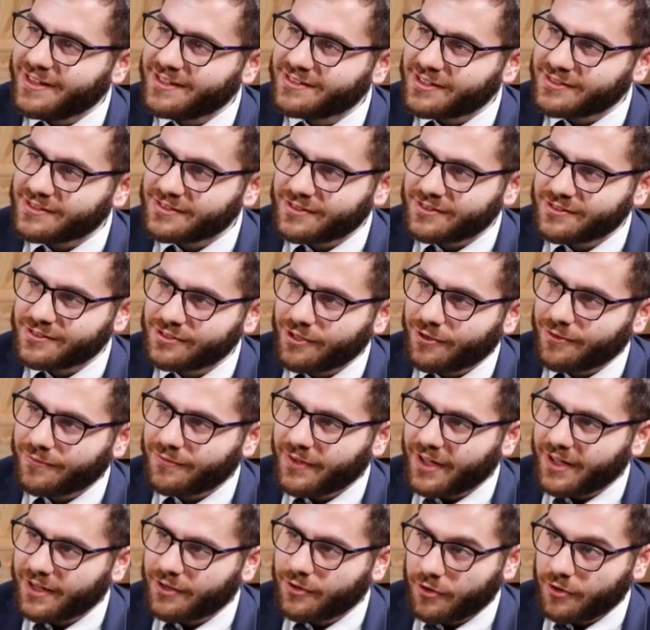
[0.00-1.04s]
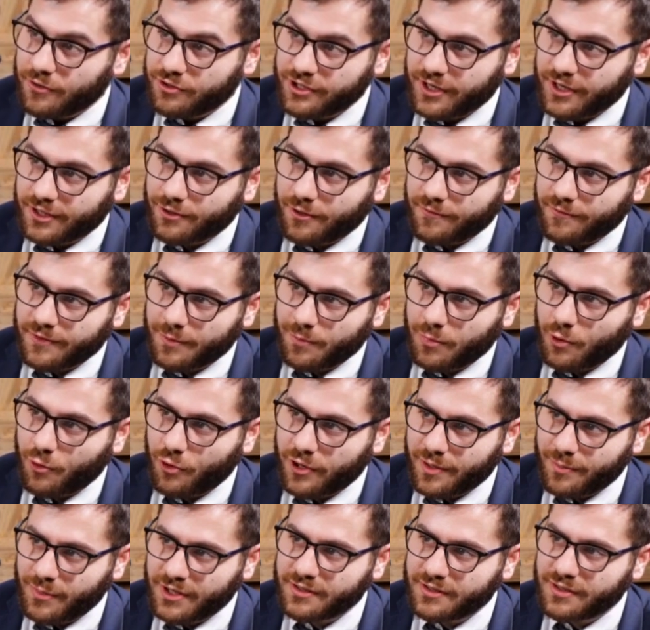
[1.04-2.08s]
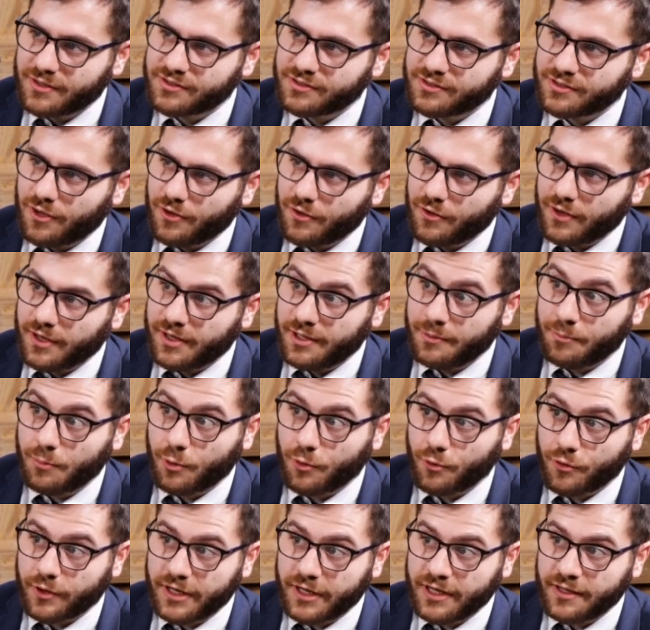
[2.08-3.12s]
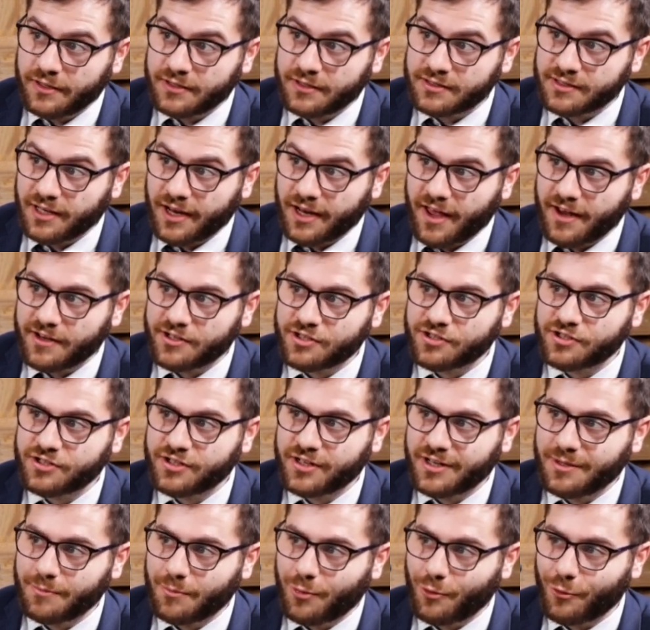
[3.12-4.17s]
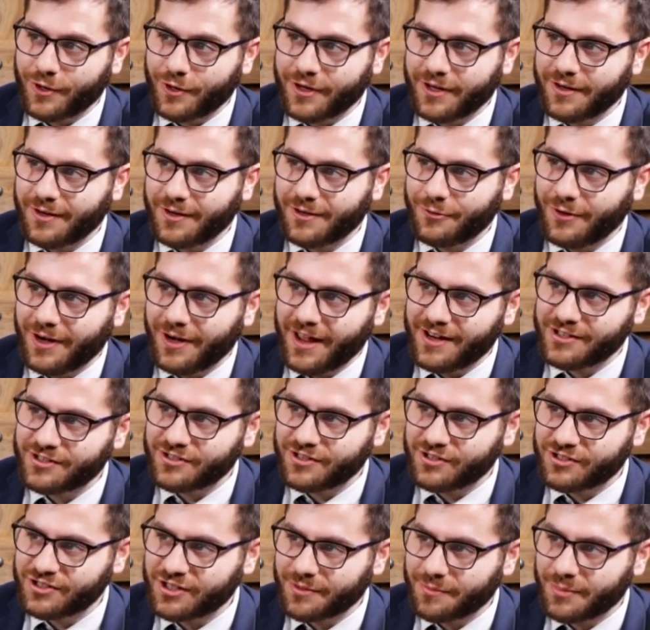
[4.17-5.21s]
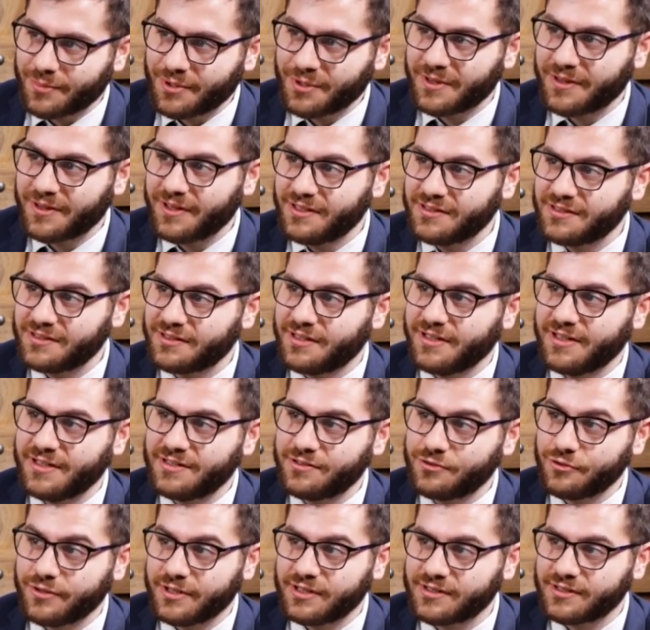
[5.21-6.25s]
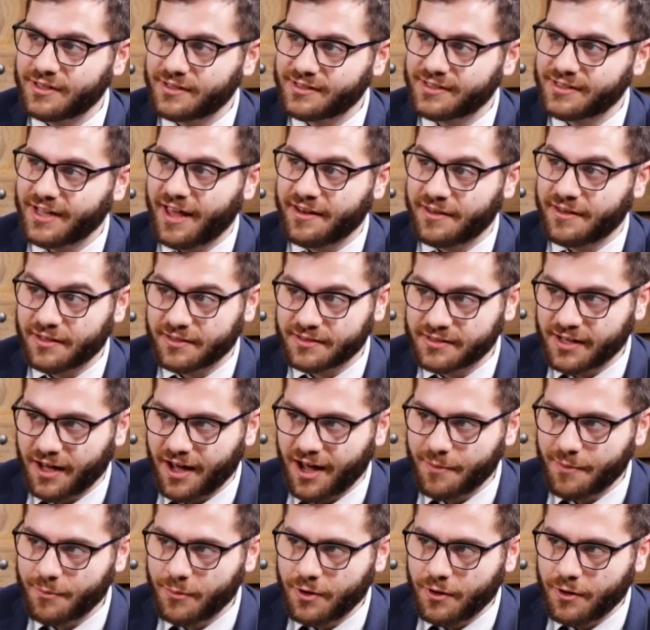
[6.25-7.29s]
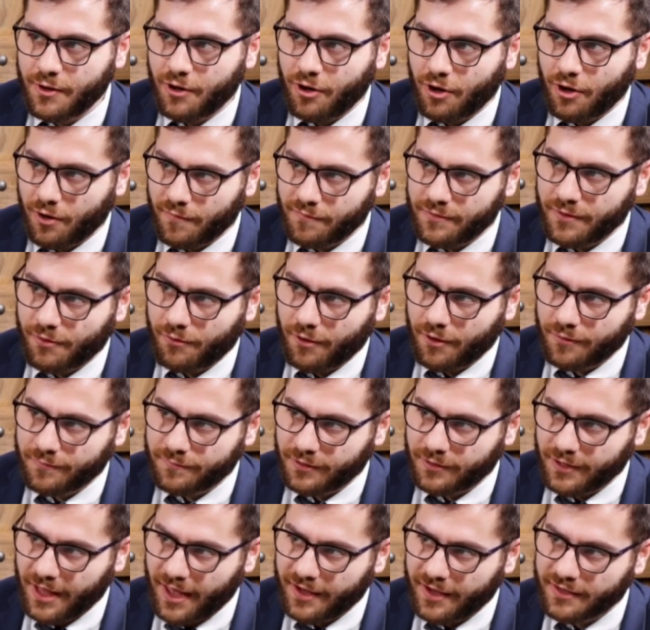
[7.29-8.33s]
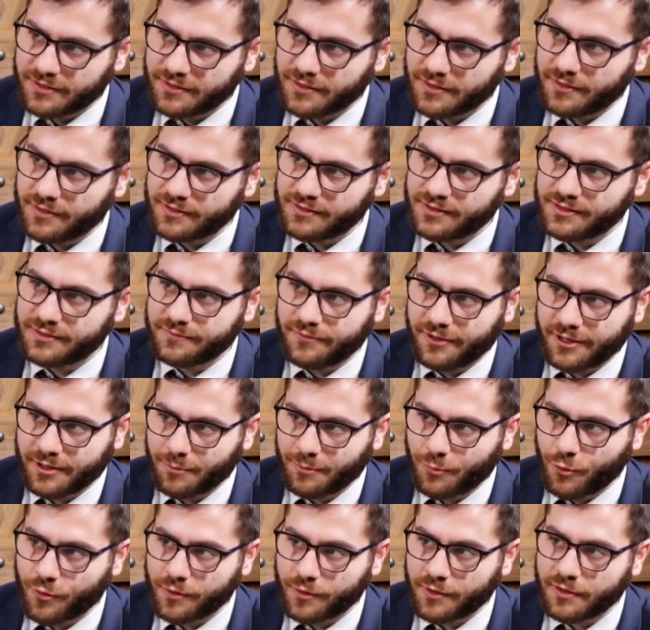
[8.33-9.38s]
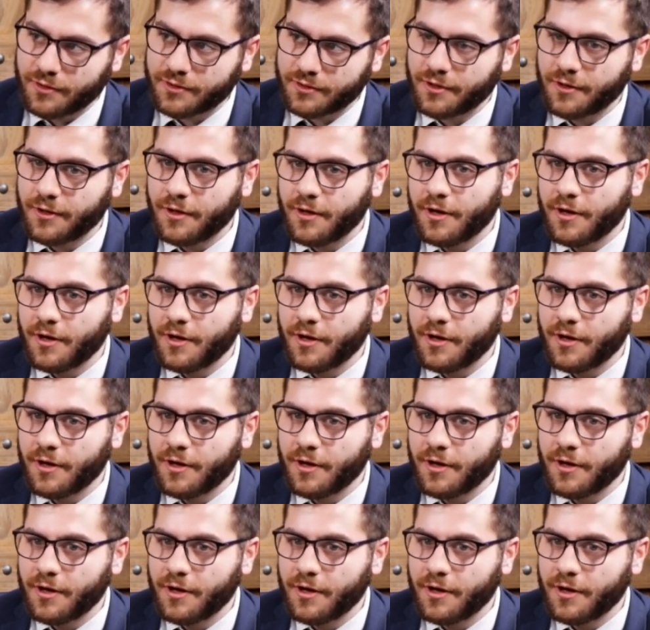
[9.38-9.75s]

the existence of a contract of employment, so an employee/employer relationship. This needs to exist at the time of the wrongful act. This is very important.